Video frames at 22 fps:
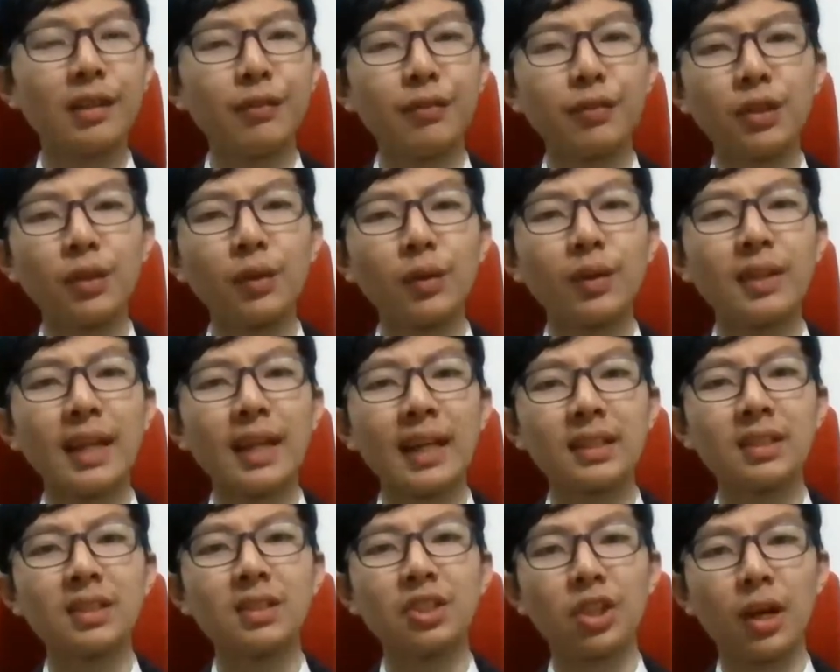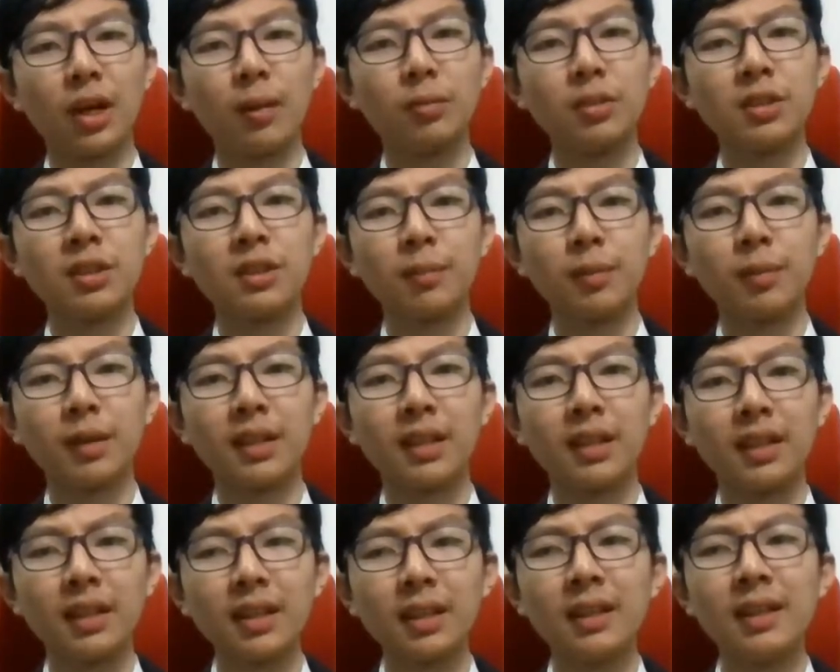Even though it had charms in the
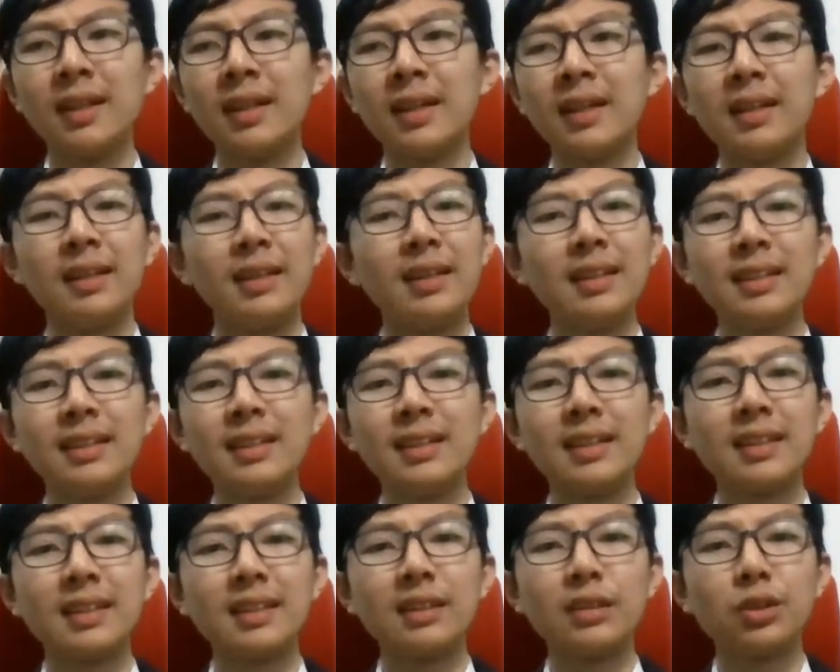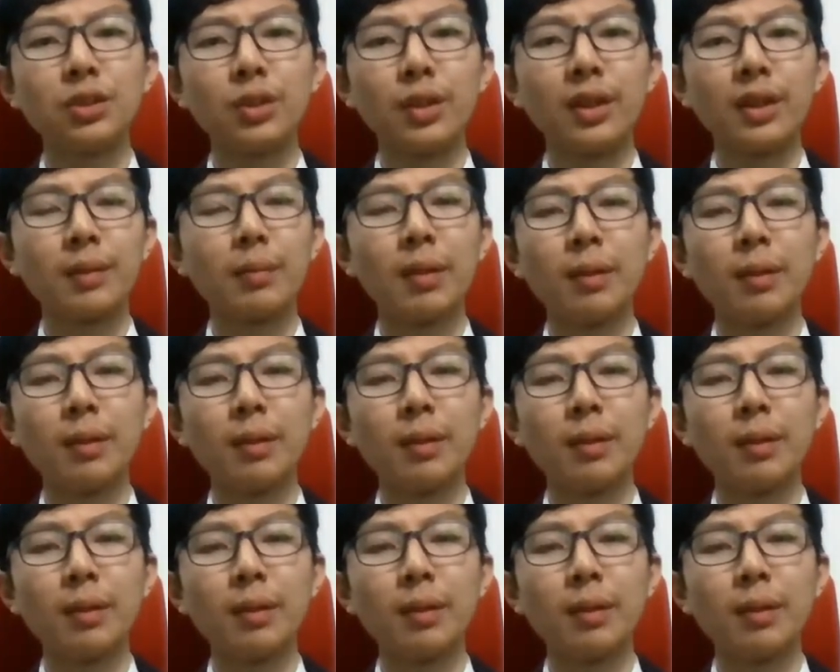beginning, really didn't enjoy it.